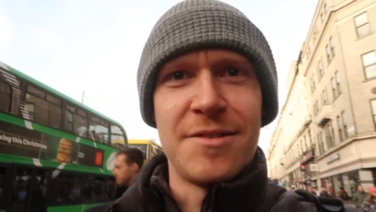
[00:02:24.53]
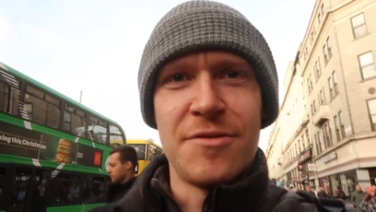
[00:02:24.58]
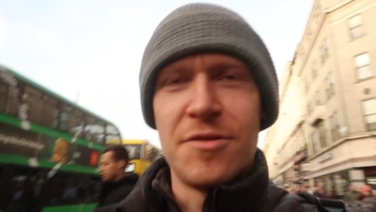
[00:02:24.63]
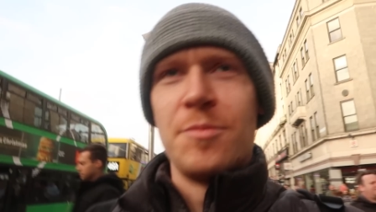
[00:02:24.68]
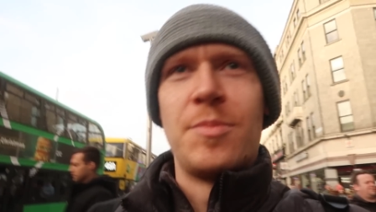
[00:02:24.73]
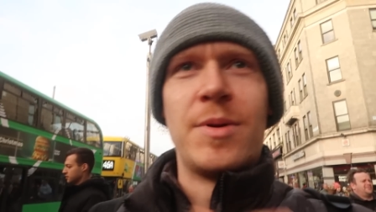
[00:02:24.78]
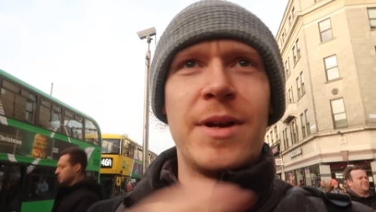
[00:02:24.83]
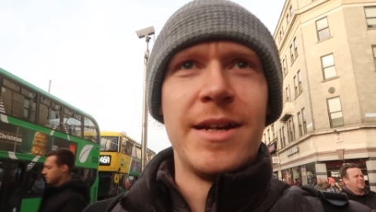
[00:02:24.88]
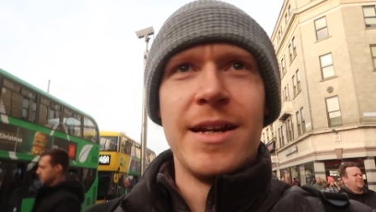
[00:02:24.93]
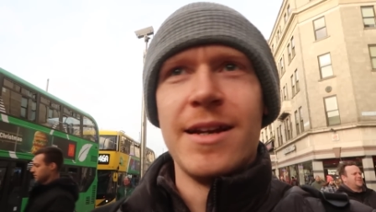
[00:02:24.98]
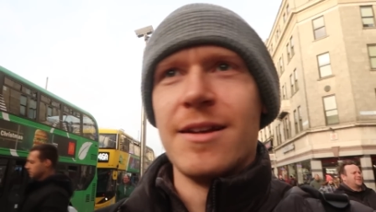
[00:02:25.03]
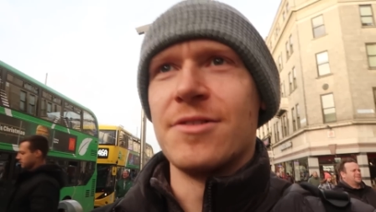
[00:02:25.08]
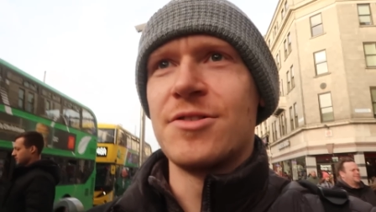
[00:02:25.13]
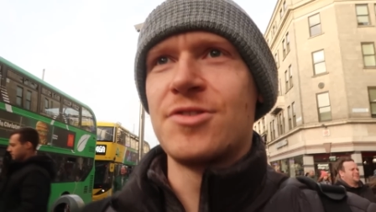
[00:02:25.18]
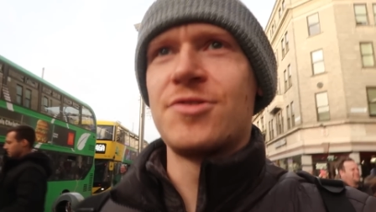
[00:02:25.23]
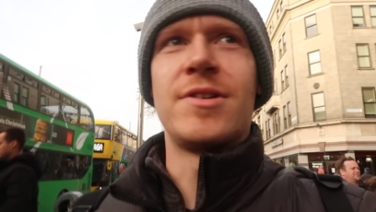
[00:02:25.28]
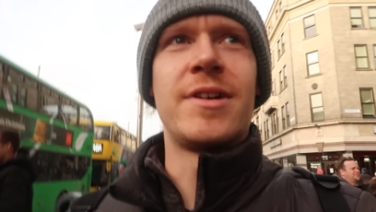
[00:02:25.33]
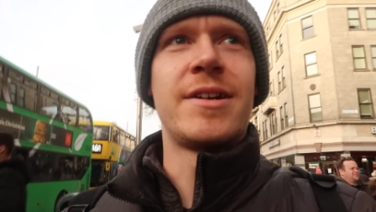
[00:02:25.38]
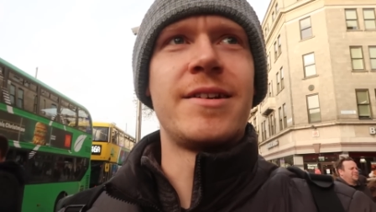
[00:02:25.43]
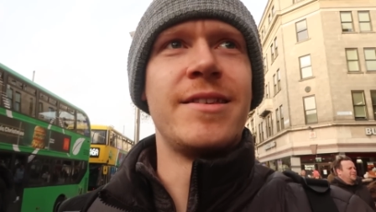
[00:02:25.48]
I've completely
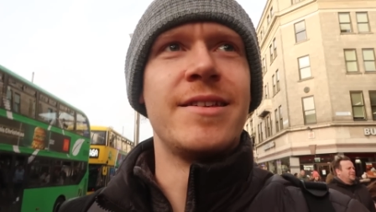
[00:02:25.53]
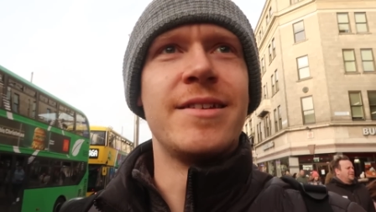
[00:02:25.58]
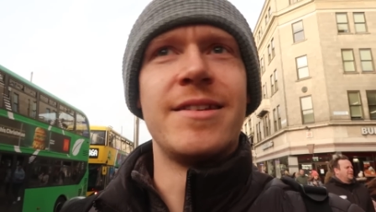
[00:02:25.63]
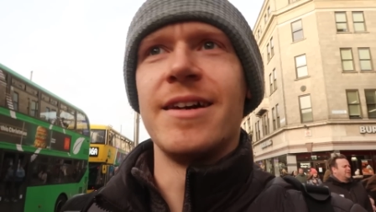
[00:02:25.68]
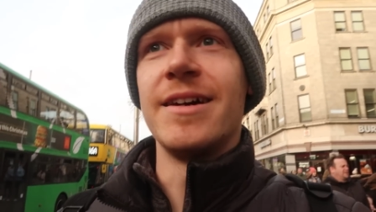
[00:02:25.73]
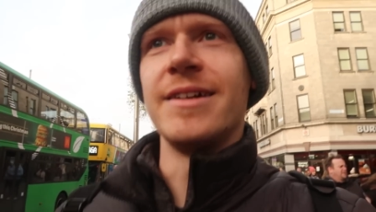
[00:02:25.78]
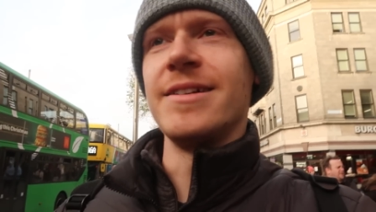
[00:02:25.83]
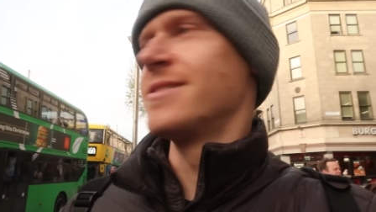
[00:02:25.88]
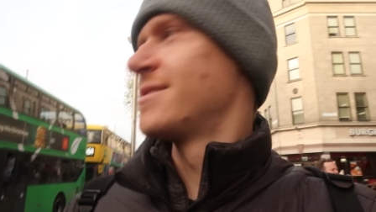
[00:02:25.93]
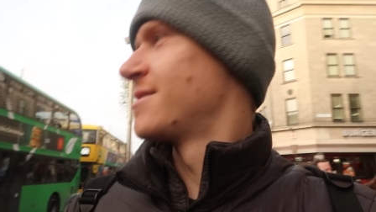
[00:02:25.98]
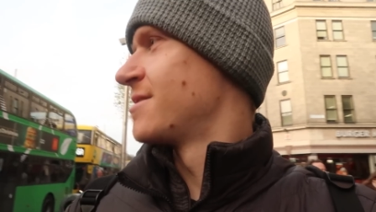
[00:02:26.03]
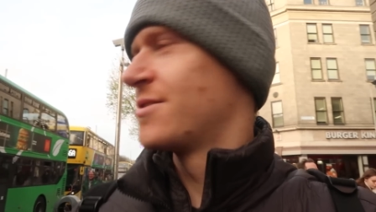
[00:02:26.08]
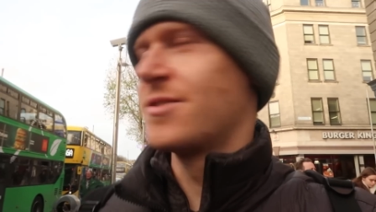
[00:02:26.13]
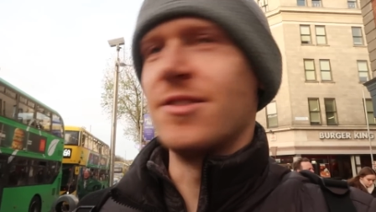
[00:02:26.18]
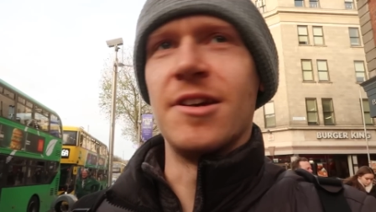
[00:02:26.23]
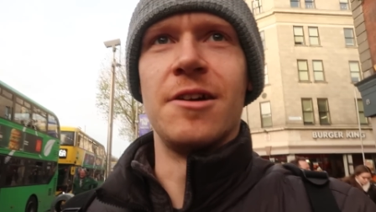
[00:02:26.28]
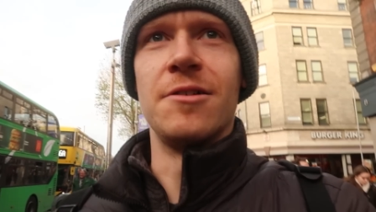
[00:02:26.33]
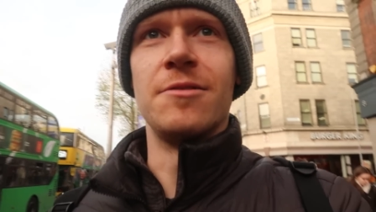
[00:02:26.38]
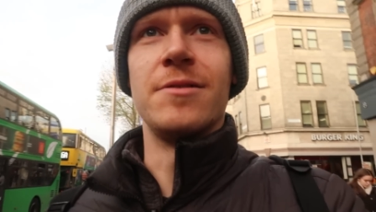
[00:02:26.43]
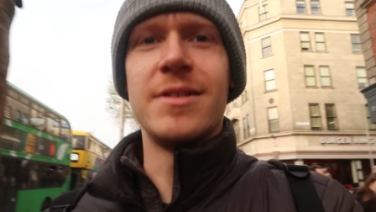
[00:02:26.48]
lost track of the days,
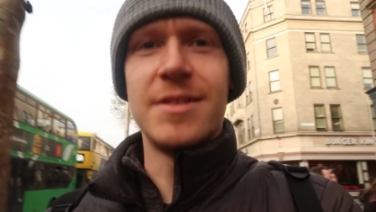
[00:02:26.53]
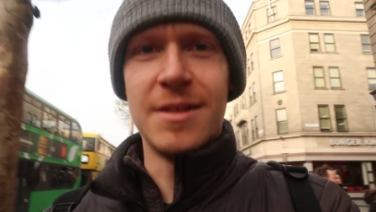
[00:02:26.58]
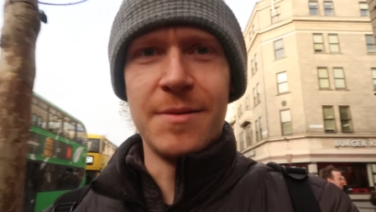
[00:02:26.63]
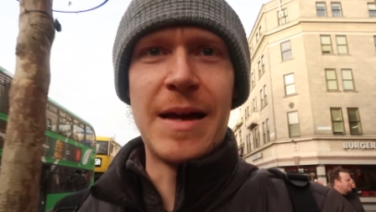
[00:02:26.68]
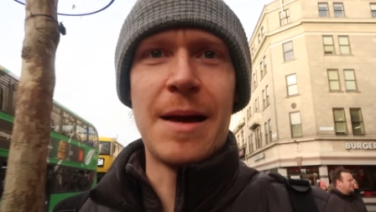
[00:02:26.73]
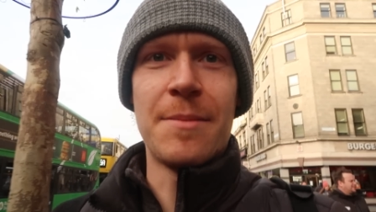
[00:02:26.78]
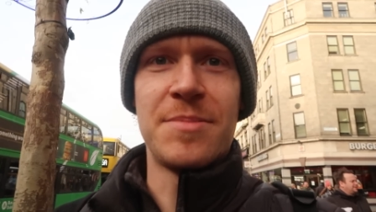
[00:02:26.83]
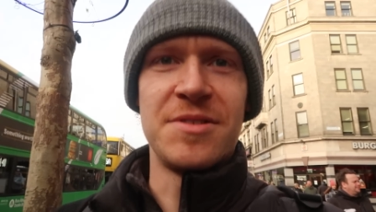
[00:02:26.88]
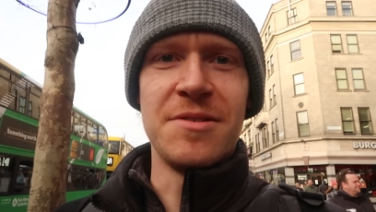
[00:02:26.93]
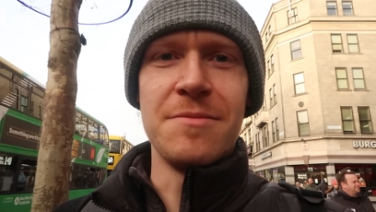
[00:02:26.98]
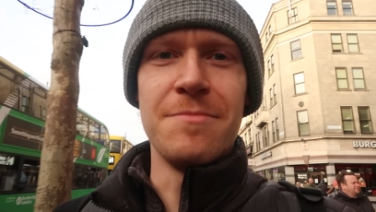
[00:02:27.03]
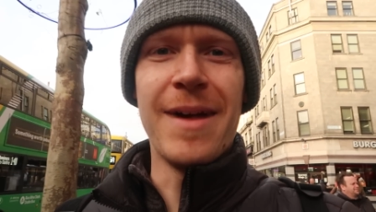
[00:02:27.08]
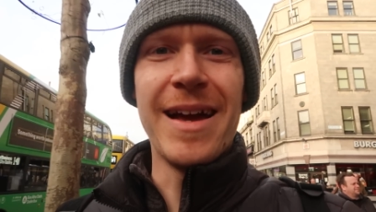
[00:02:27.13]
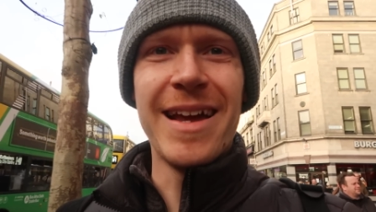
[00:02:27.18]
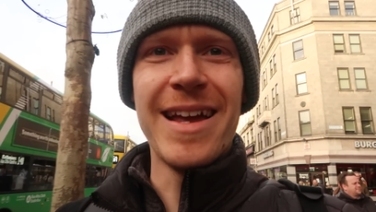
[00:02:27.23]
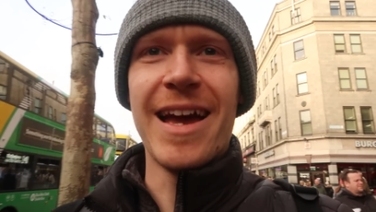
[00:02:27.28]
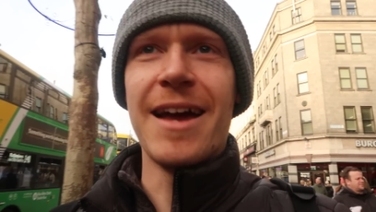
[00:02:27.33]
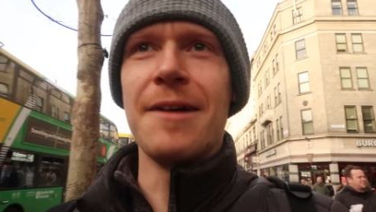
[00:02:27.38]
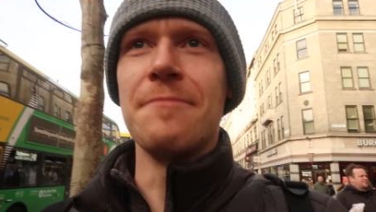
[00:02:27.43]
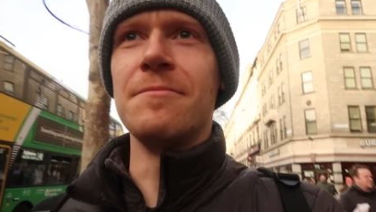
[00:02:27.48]
so it's going to be absolute
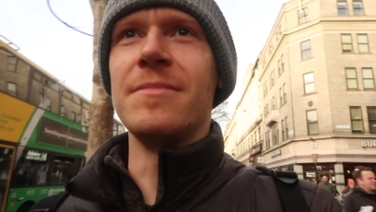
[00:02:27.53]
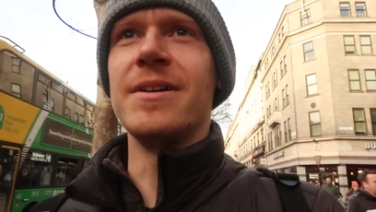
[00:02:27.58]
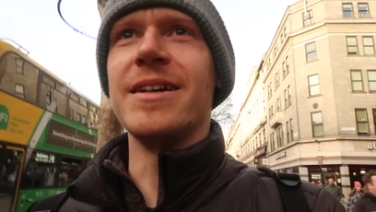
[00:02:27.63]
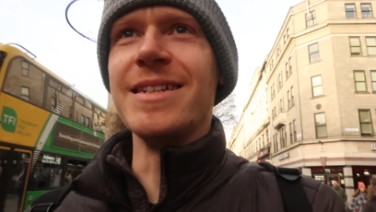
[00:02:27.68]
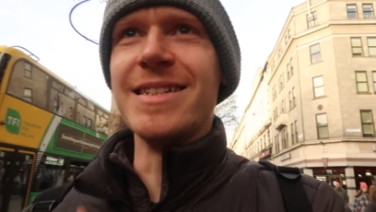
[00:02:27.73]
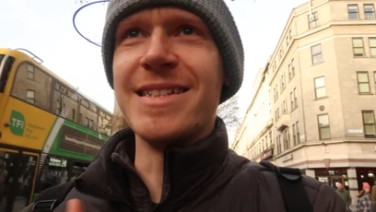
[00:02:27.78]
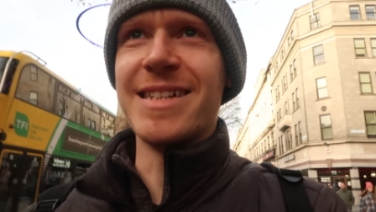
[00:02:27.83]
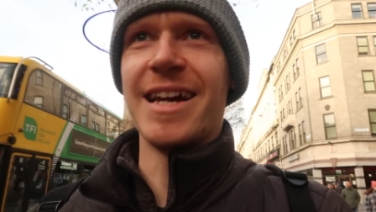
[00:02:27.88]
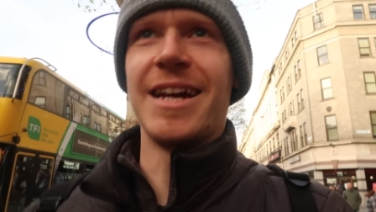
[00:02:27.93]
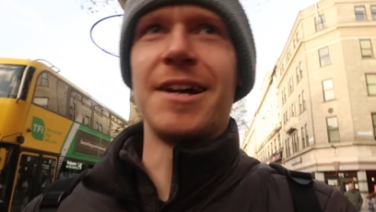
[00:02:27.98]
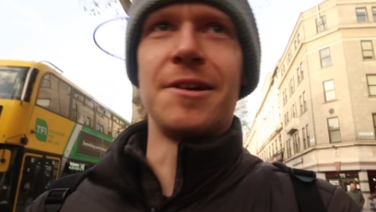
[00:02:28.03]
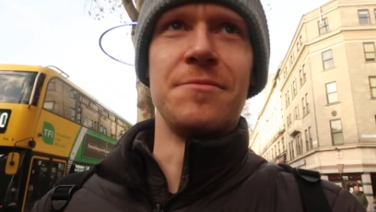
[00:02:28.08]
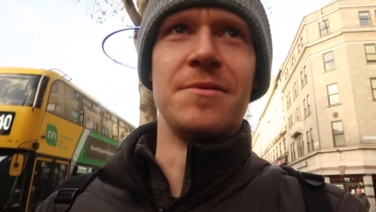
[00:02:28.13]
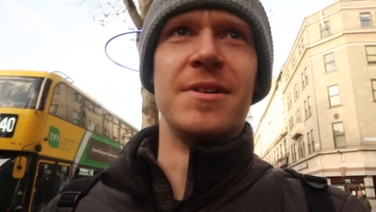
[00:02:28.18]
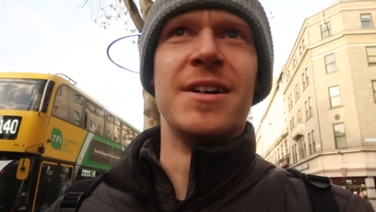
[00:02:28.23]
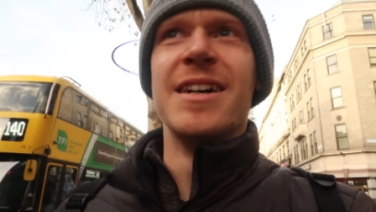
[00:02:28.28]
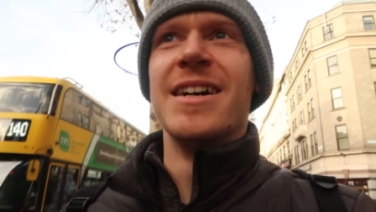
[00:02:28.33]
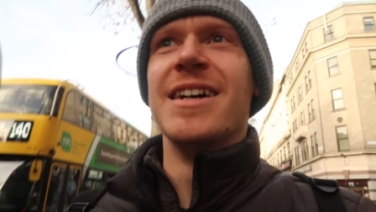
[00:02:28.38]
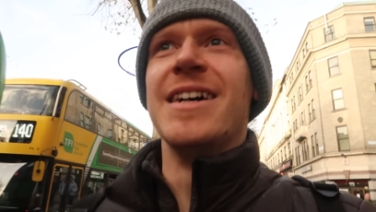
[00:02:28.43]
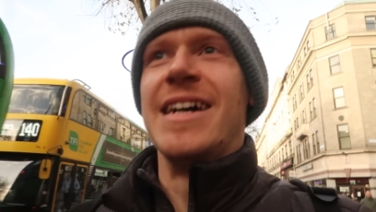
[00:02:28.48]
mayhem in town,
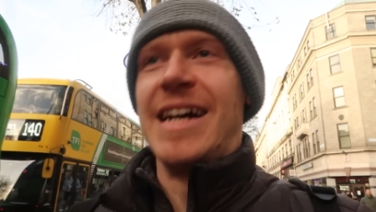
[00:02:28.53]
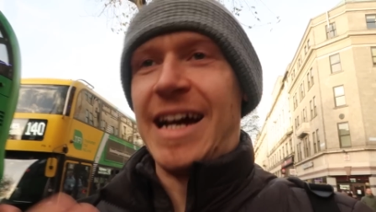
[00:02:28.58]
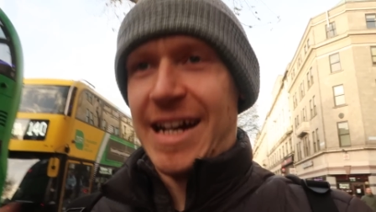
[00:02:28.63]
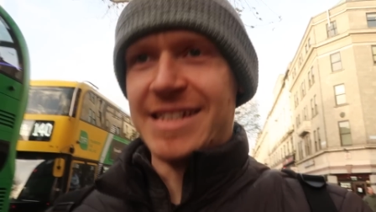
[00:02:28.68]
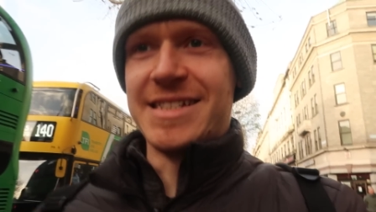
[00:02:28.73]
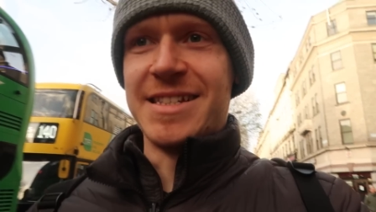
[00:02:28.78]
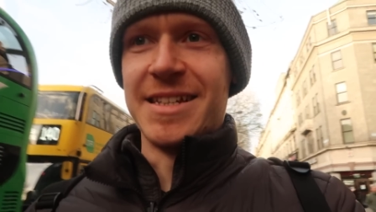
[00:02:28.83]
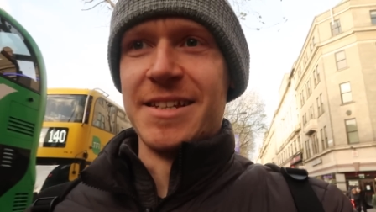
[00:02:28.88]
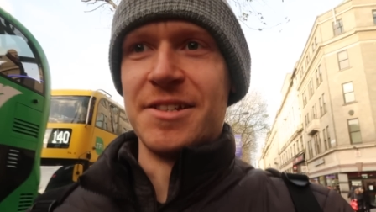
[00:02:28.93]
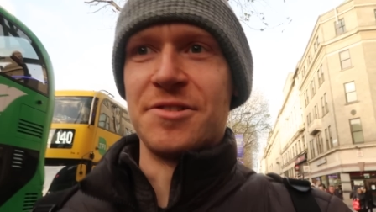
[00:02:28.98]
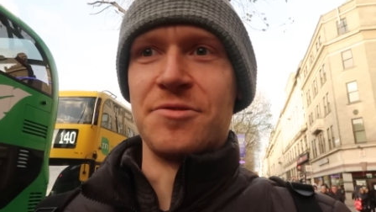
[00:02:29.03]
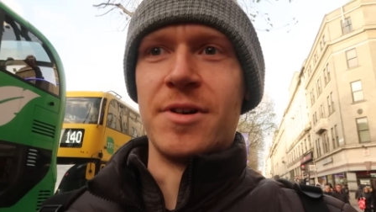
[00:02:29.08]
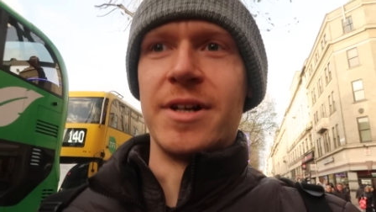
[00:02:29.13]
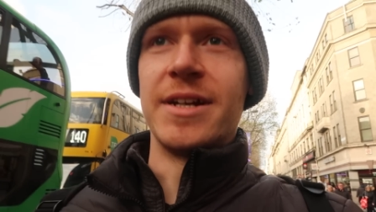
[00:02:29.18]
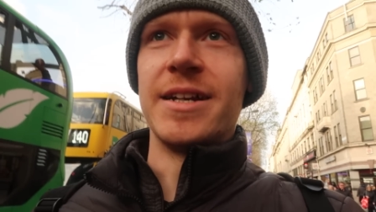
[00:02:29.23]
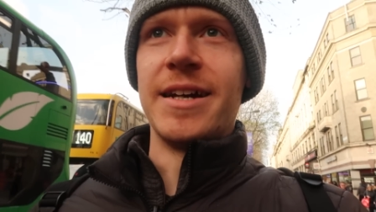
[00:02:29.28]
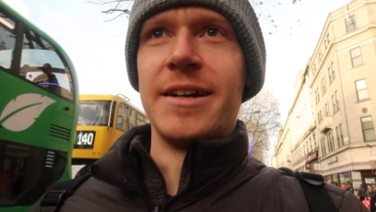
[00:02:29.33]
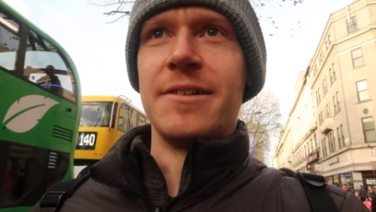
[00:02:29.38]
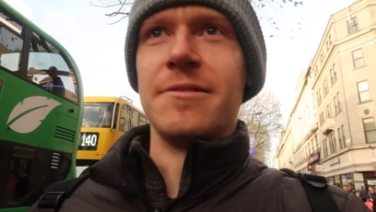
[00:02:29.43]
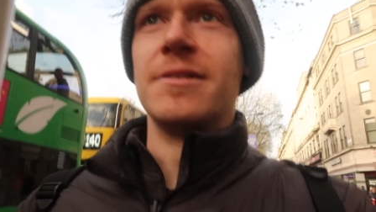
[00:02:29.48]
as it is
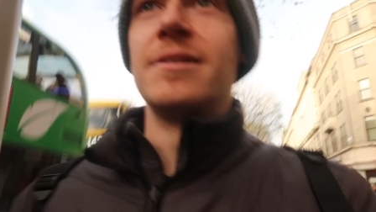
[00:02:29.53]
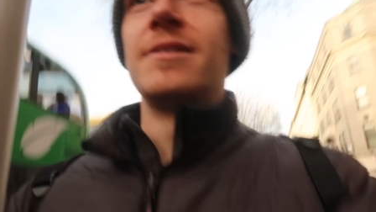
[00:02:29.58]
right now.